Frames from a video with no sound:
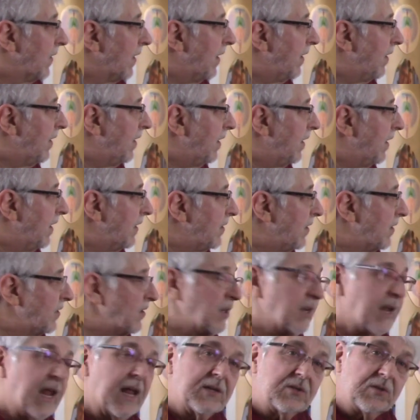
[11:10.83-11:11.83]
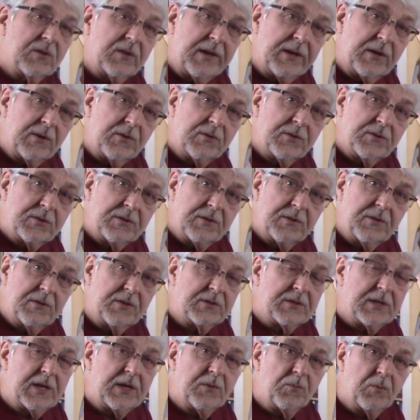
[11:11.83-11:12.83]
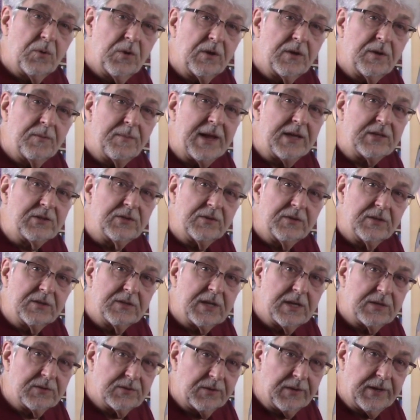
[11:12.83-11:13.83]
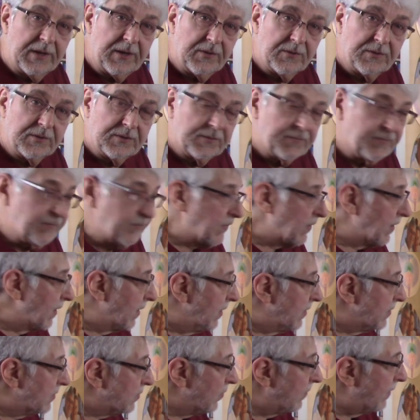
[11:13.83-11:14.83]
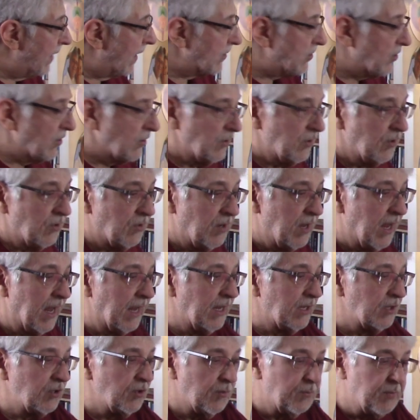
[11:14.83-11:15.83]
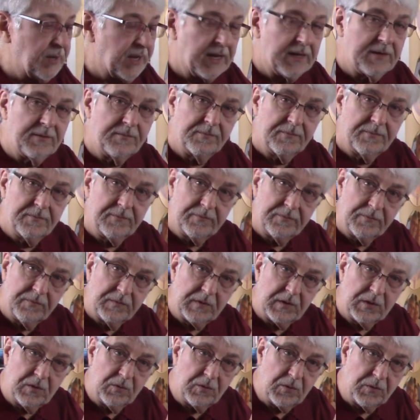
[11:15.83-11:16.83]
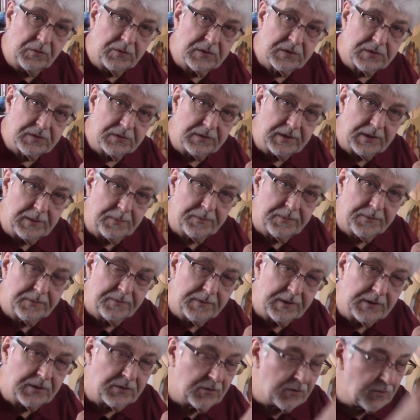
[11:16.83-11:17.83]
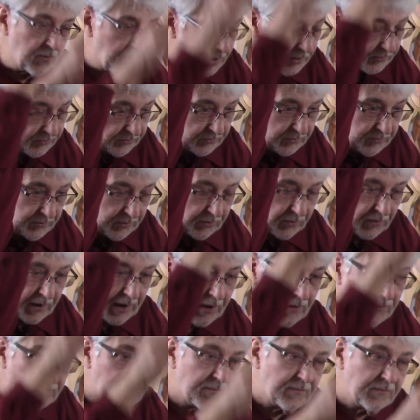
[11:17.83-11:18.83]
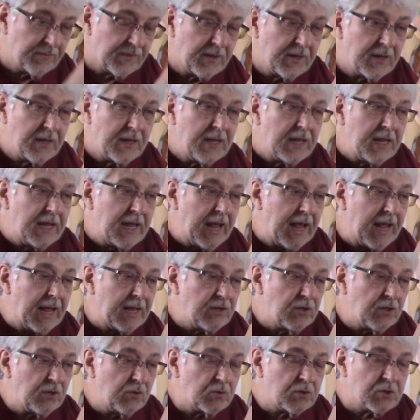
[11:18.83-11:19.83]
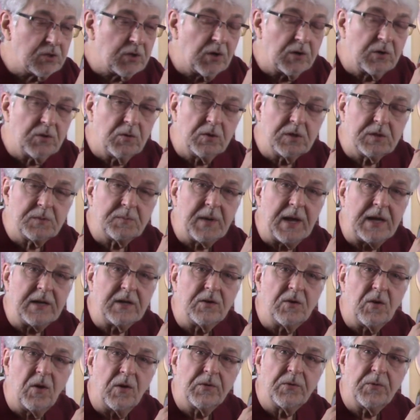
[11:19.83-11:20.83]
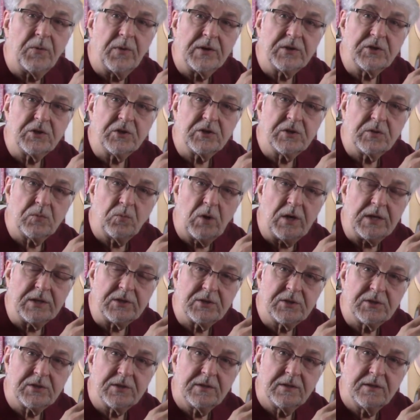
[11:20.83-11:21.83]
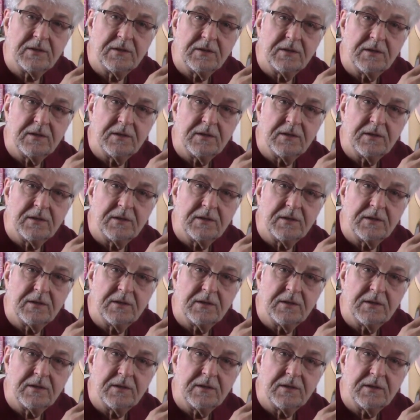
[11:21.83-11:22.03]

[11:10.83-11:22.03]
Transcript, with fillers: uh, an onion has layers. This we're going to imagine this has layers. So imagine you're lying in your bed, you go to sleep, and you go out through the crown, and you start to expand in all directions at once.